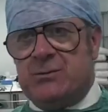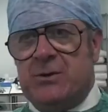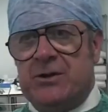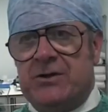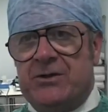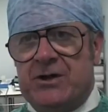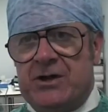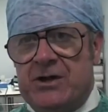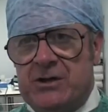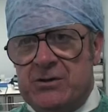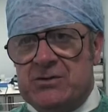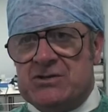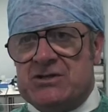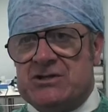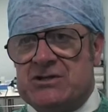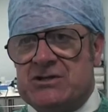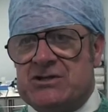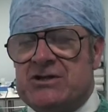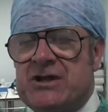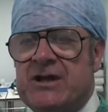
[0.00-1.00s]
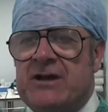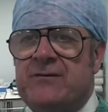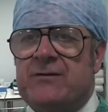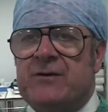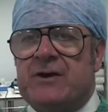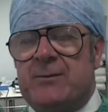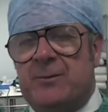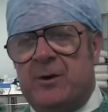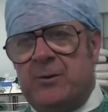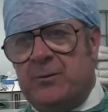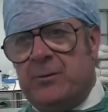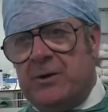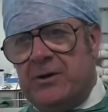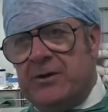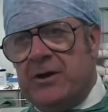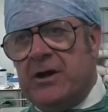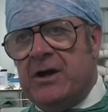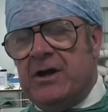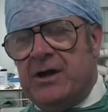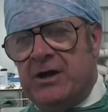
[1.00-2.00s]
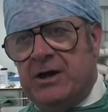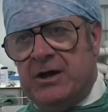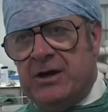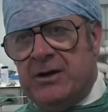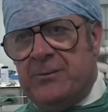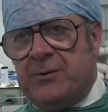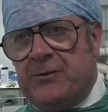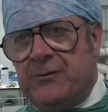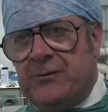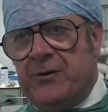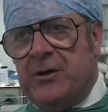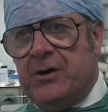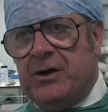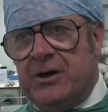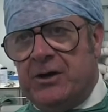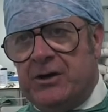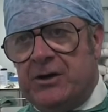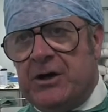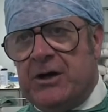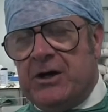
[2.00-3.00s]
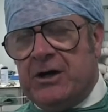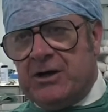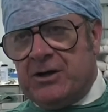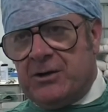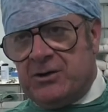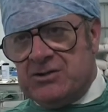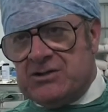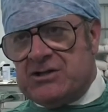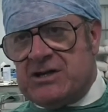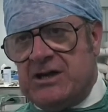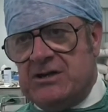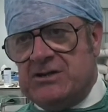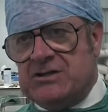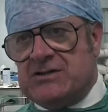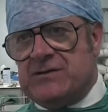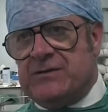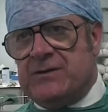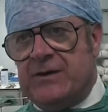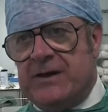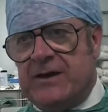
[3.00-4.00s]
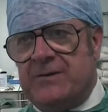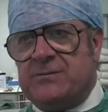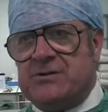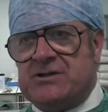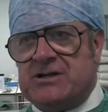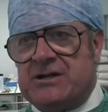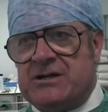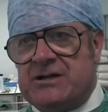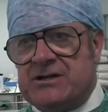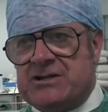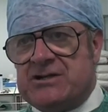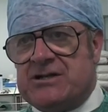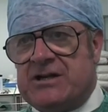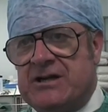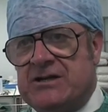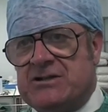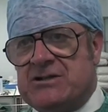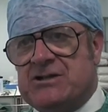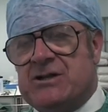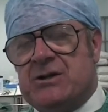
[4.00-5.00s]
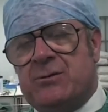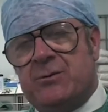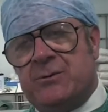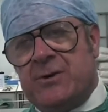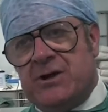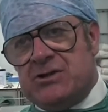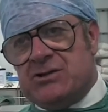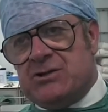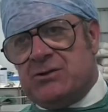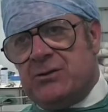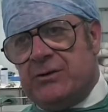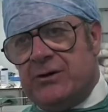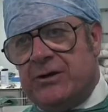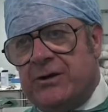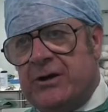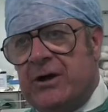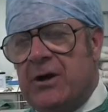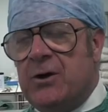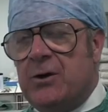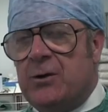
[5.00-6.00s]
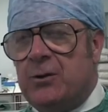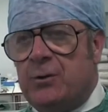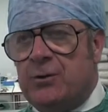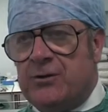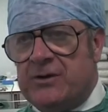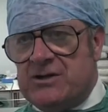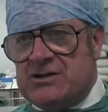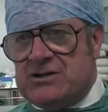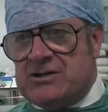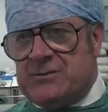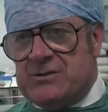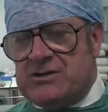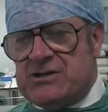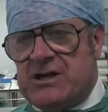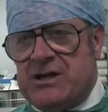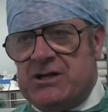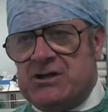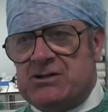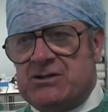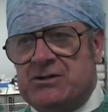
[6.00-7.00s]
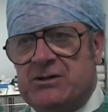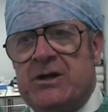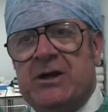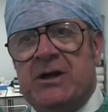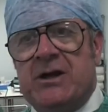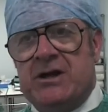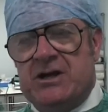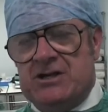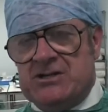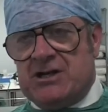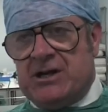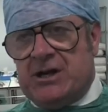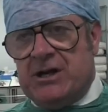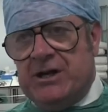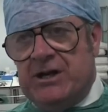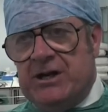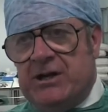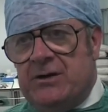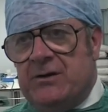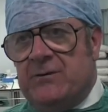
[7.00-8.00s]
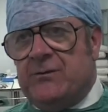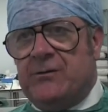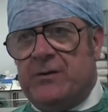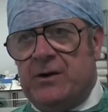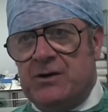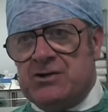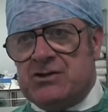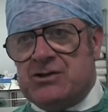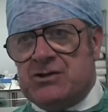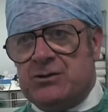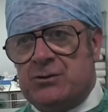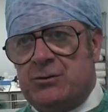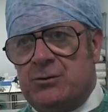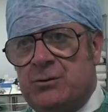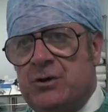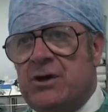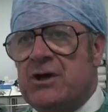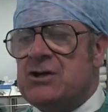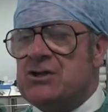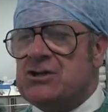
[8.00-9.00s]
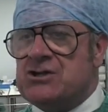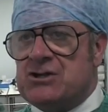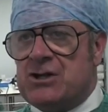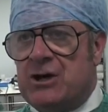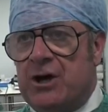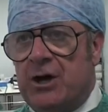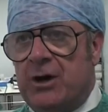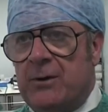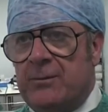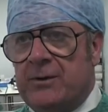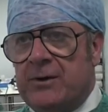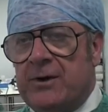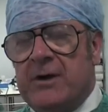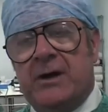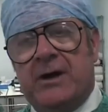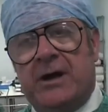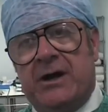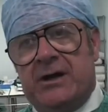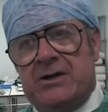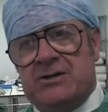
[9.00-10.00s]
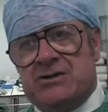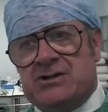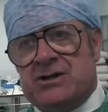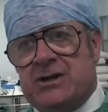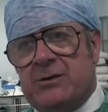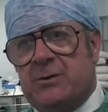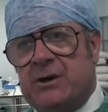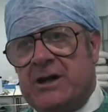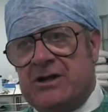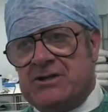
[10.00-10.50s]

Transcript: with the users, they've come up with uh, a preferred contents for that particular set. She will make sure that all the instrumentation is clean, functional, sharp, and she will